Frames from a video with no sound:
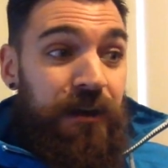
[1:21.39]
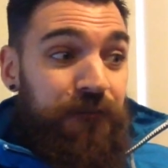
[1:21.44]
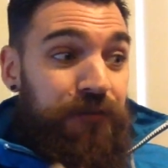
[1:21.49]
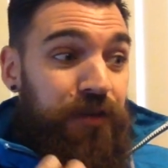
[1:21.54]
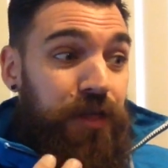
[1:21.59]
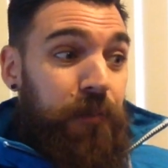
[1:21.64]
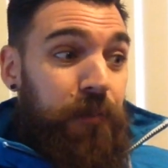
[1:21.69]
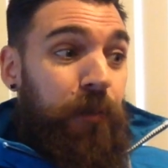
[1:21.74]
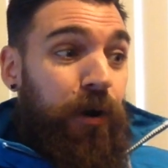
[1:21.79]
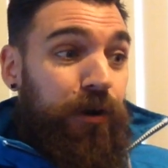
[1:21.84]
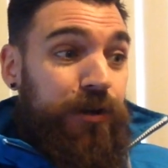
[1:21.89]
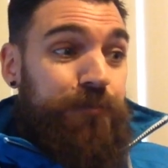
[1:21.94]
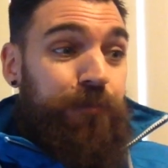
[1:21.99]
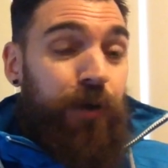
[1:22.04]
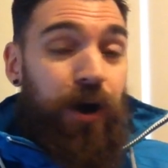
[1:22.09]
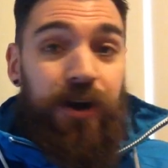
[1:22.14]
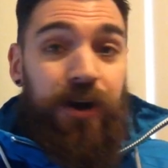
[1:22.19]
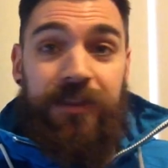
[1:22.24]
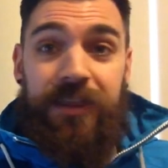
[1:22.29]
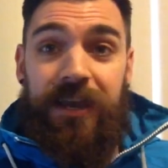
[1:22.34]
for the most
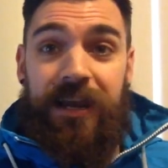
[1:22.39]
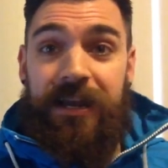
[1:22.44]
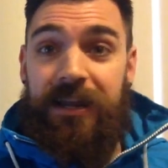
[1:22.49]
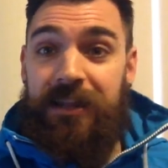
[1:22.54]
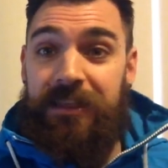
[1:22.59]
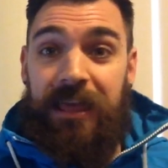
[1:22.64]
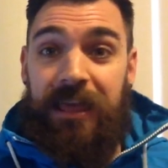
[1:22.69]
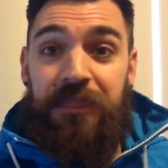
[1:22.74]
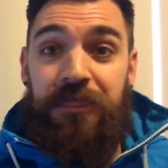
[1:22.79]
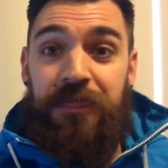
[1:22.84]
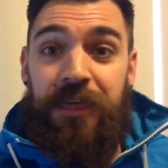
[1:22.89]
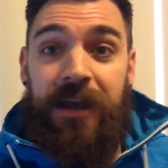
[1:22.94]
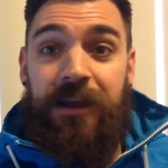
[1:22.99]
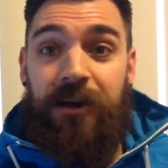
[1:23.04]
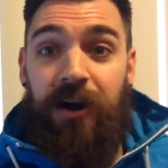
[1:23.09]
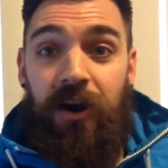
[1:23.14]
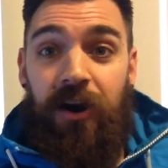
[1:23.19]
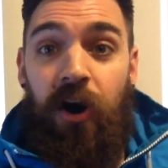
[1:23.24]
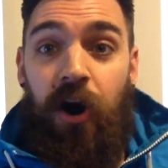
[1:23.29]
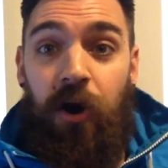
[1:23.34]
part, they get, they
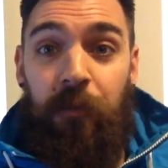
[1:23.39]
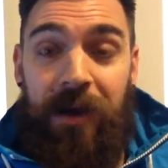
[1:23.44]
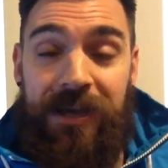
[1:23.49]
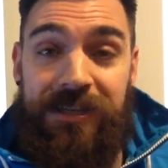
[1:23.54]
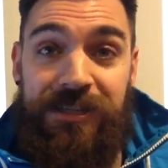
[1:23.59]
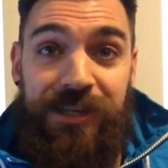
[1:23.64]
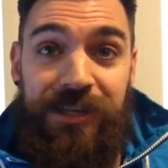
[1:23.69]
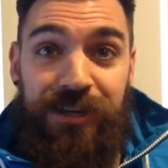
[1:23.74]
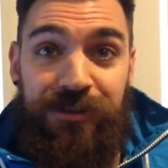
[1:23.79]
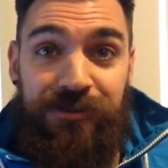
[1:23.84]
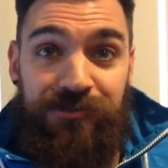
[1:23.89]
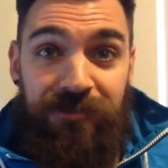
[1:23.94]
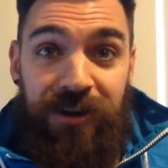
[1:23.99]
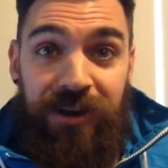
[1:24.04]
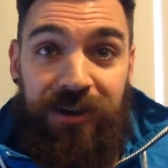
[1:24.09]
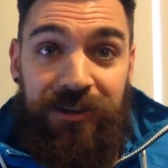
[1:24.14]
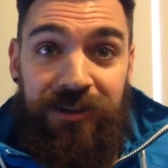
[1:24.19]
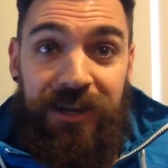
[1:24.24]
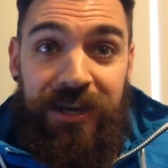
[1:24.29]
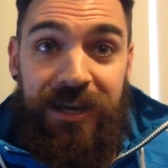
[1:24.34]
think all my sneakers are
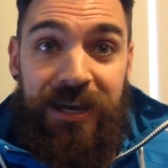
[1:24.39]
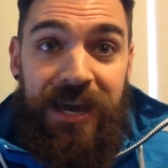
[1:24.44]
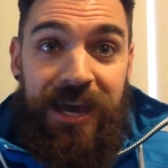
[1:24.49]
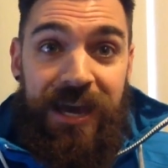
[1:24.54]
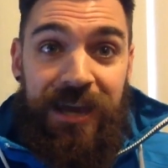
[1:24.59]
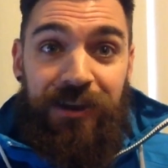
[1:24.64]
ugly.